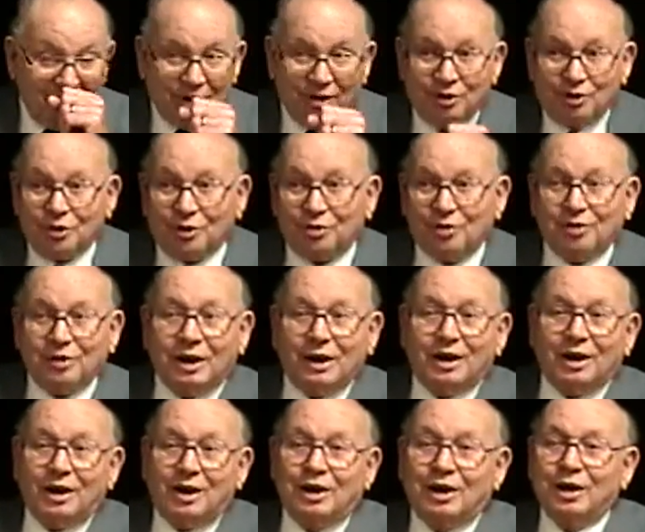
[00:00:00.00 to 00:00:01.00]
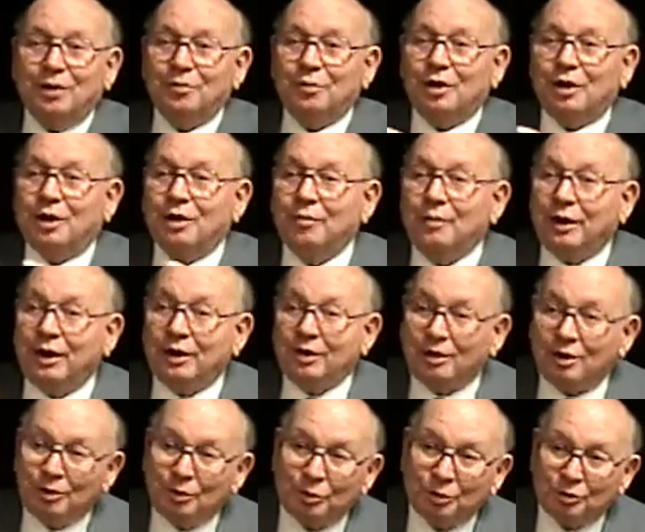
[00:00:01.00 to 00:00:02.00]
Just then, our company commander,
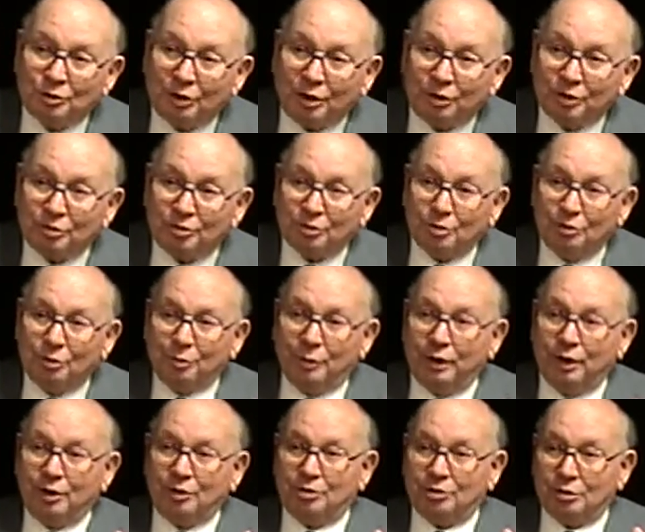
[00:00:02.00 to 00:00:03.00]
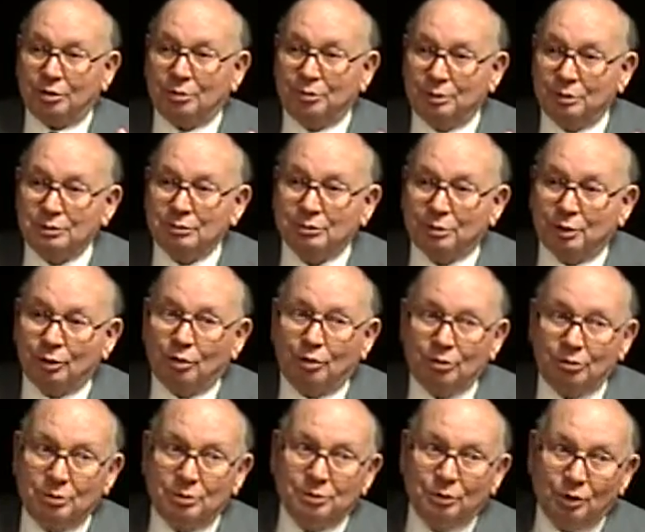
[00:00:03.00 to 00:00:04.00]
who was also a major, but
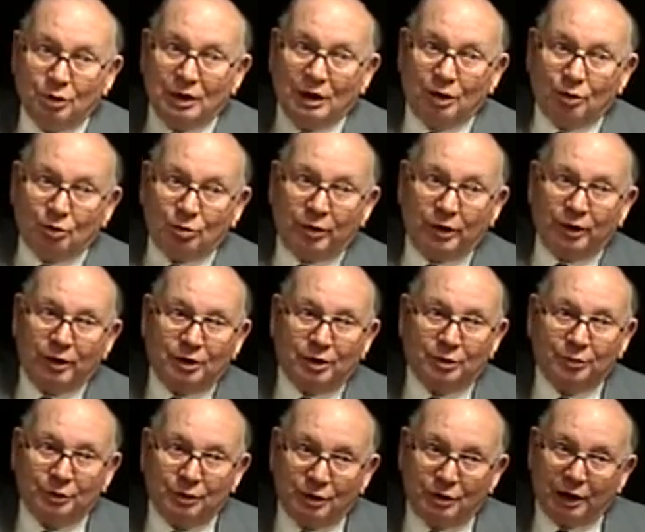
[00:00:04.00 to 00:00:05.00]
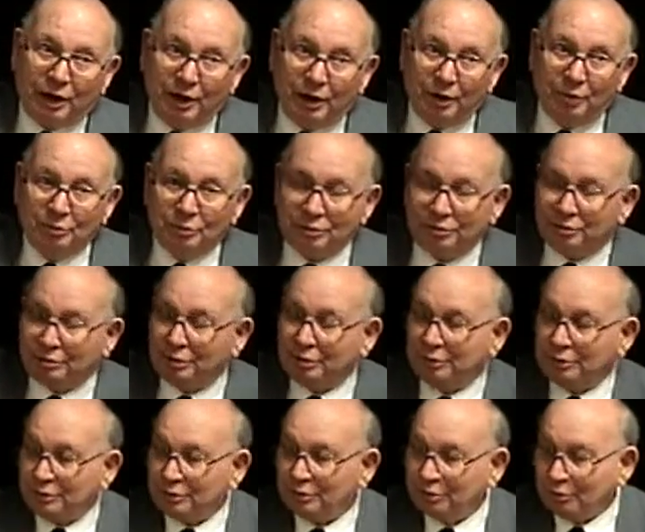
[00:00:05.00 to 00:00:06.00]
outranked him in time of
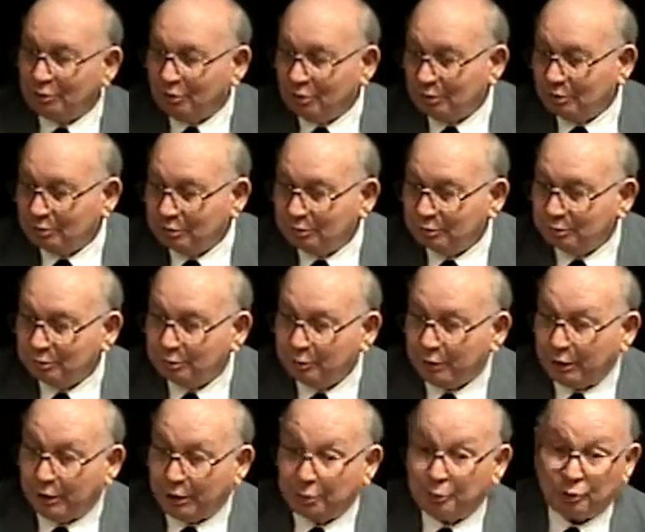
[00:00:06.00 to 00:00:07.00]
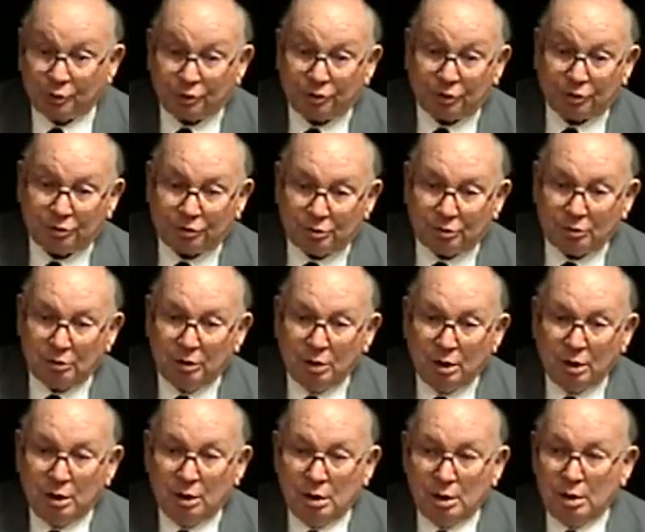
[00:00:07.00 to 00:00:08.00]
service and all, and position,
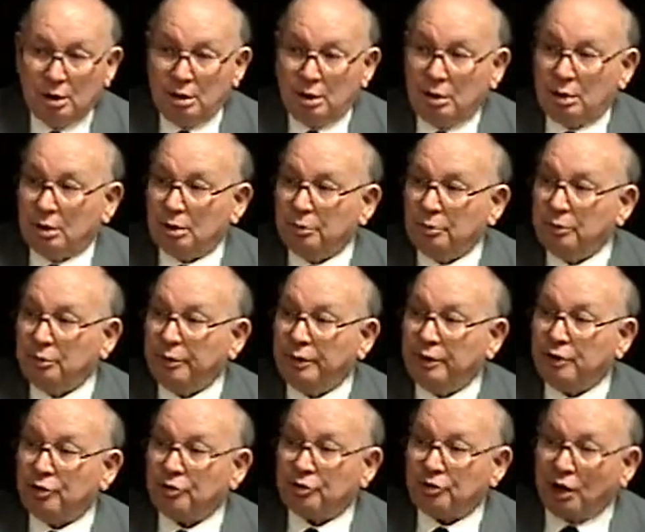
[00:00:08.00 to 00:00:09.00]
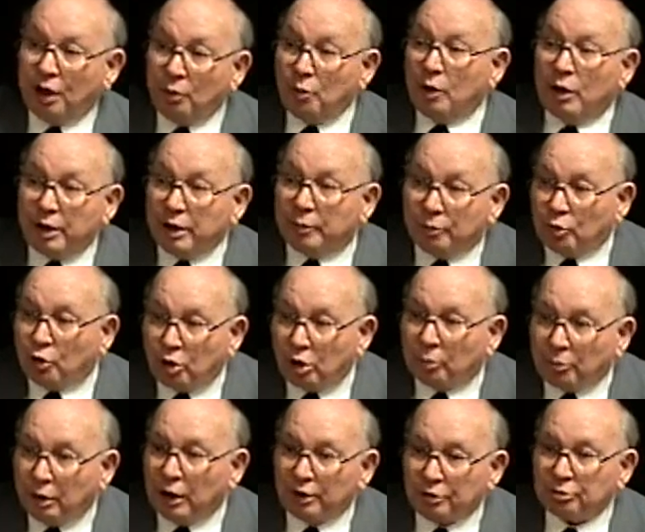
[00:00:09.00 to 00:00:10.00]
the major said, I want him
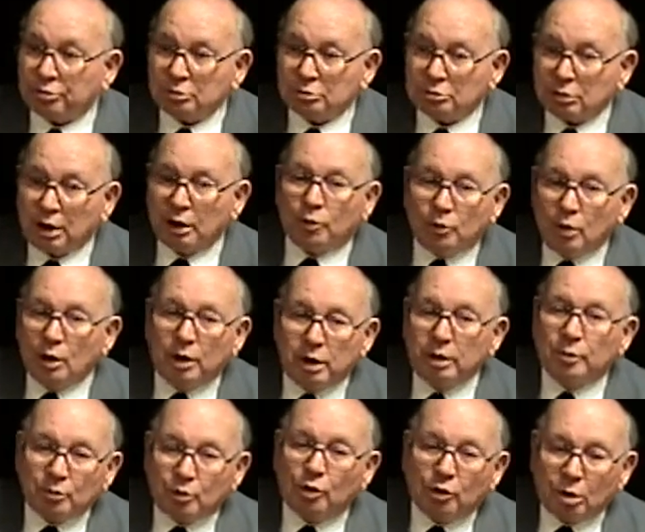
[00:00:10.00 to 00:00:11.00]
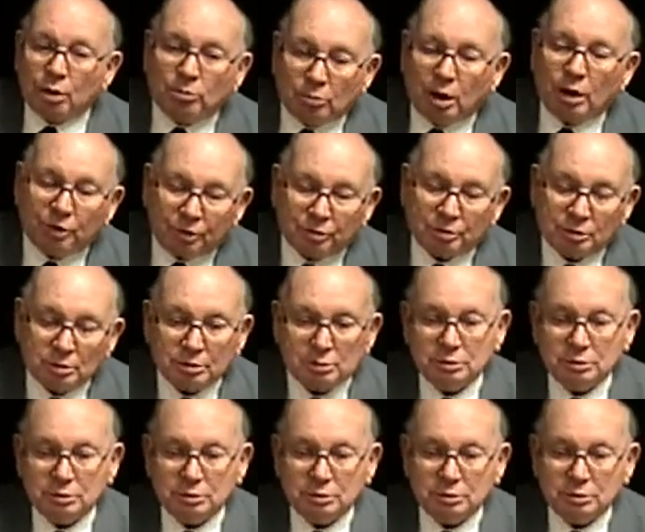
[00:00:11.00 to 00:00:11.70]
court-martialed, I want him court-martialed.